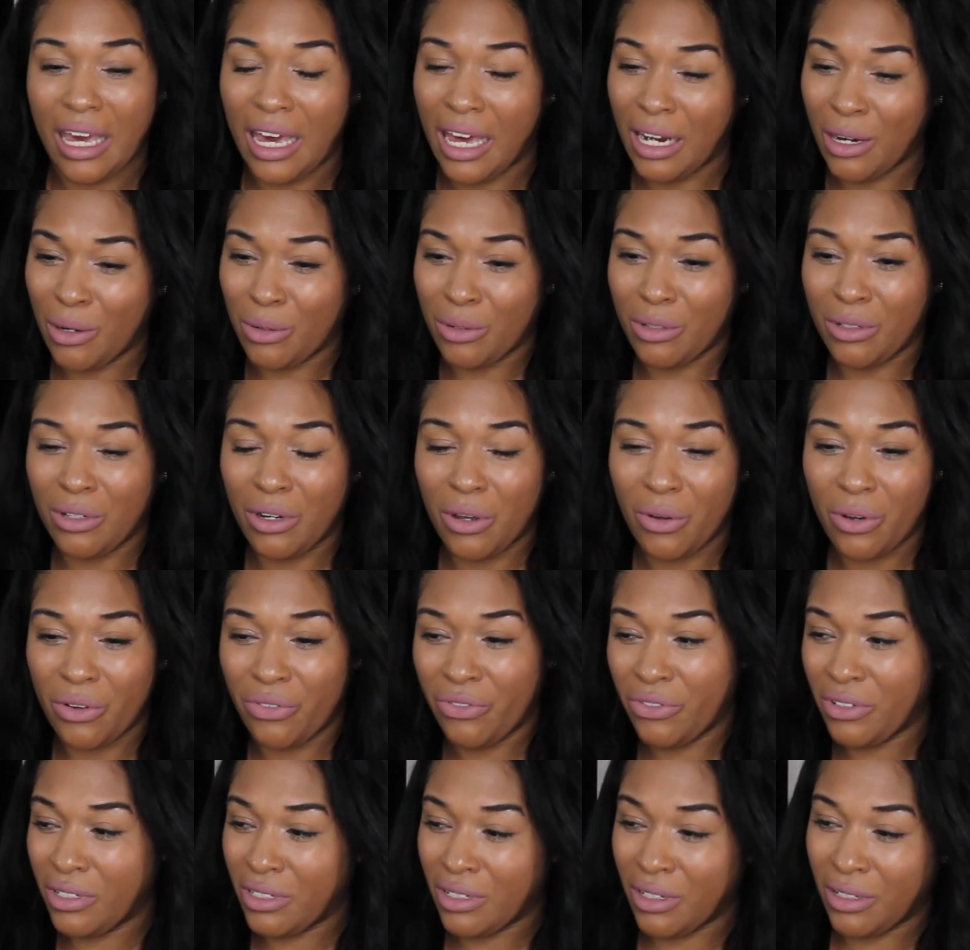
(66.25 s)
I don't know
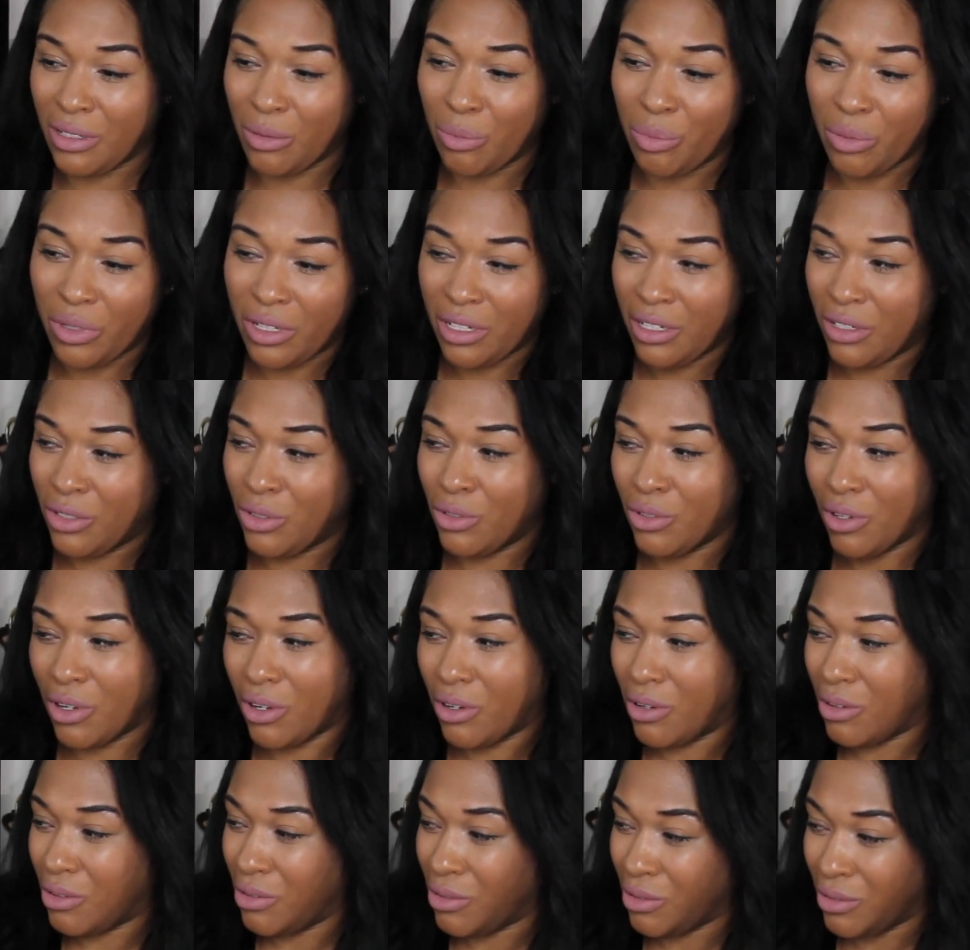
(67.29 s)
if it's going to be, you
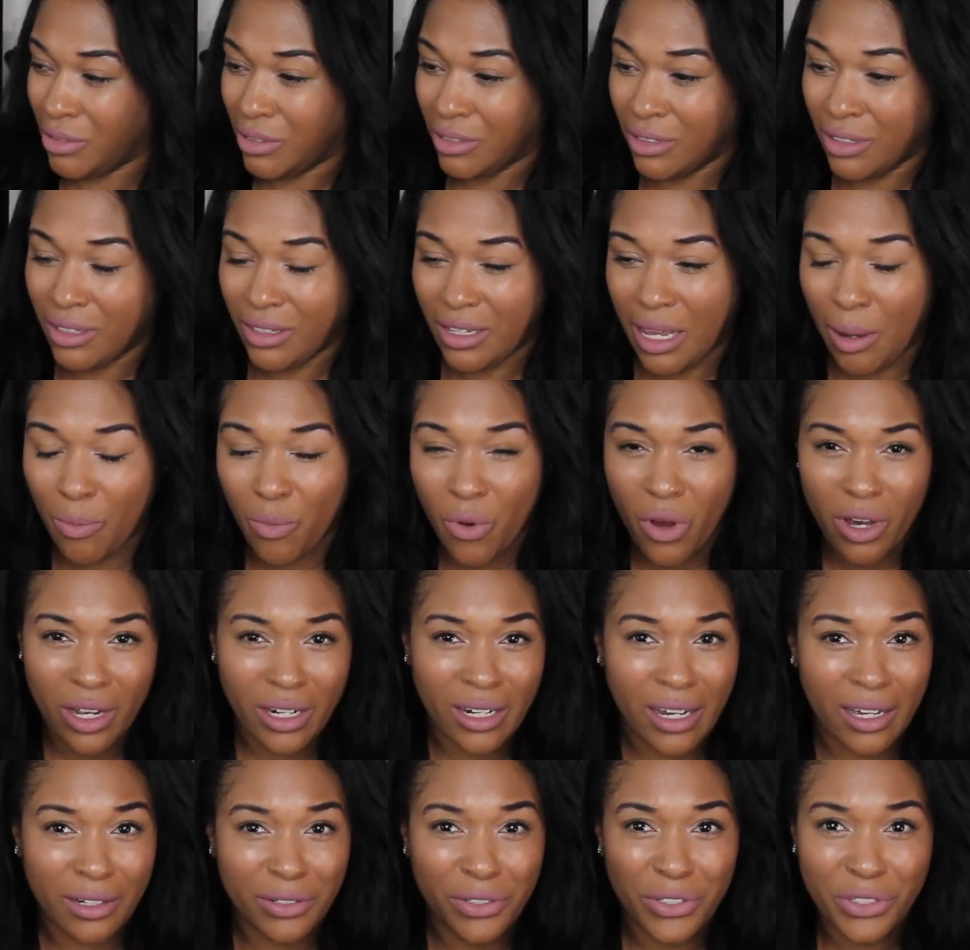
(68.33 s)
know, I'm
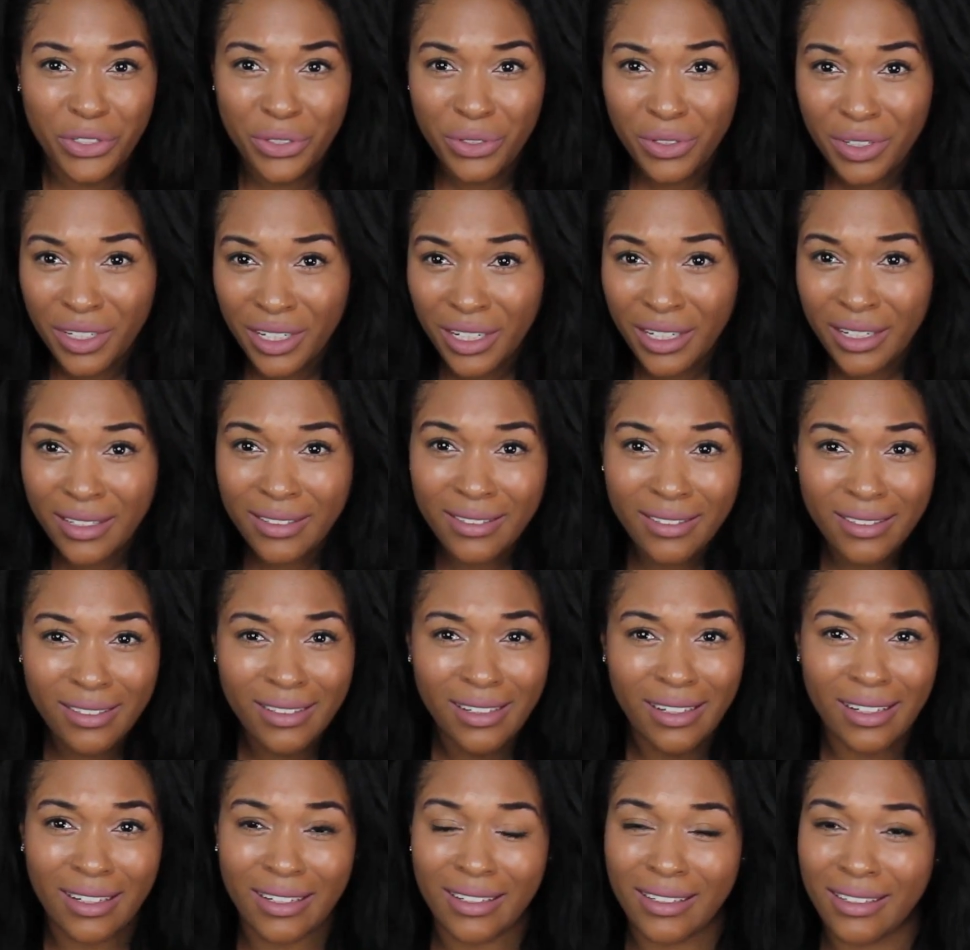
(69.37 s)
walking down the street
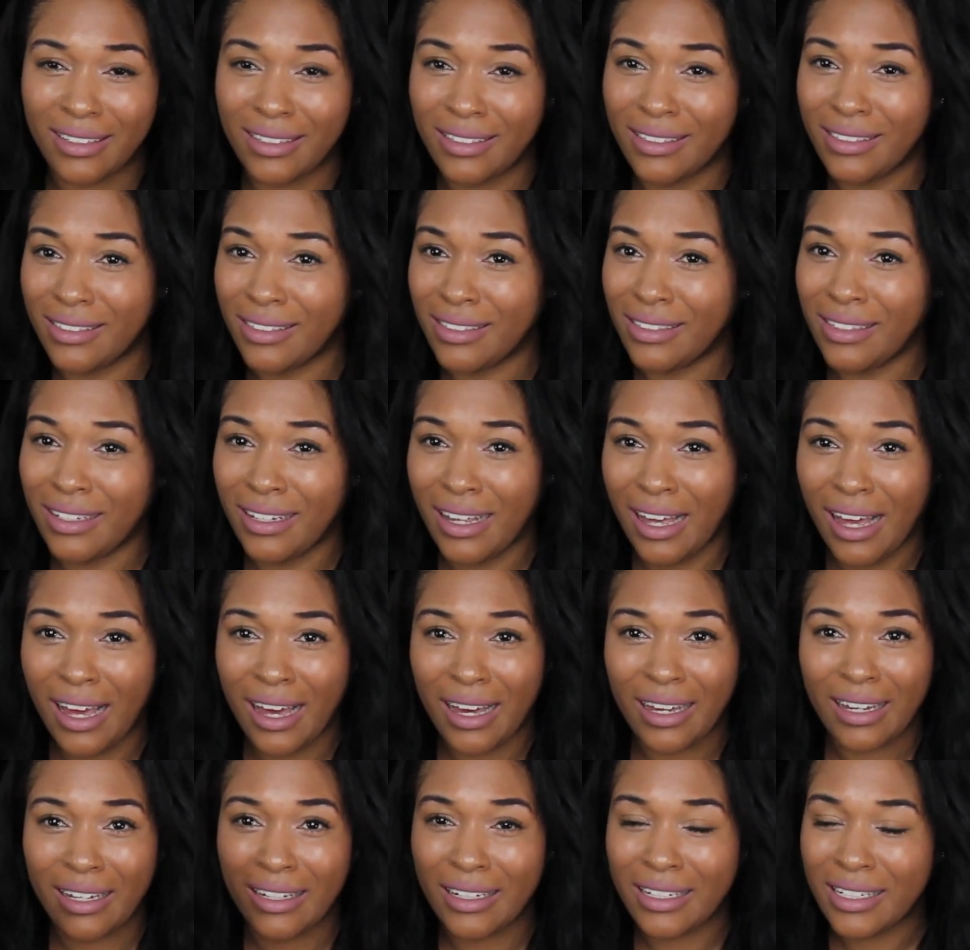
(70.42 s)
and
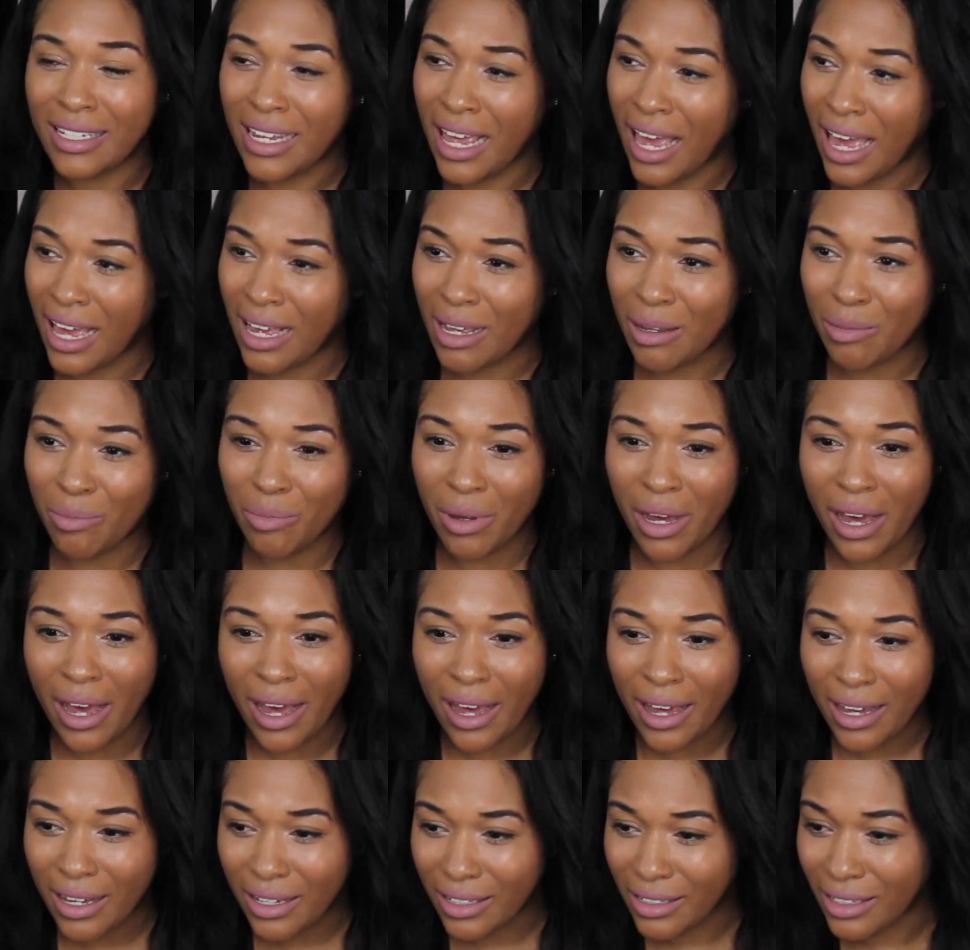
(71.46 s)
I get attacked
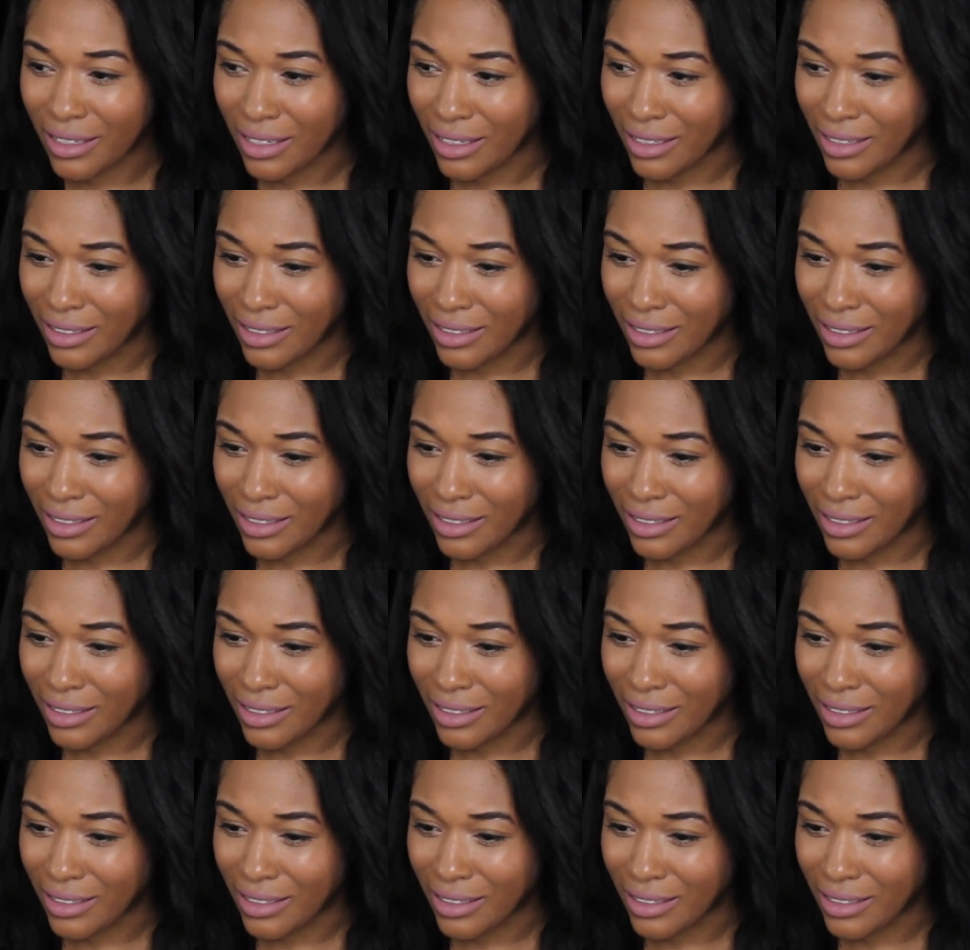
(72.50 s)
by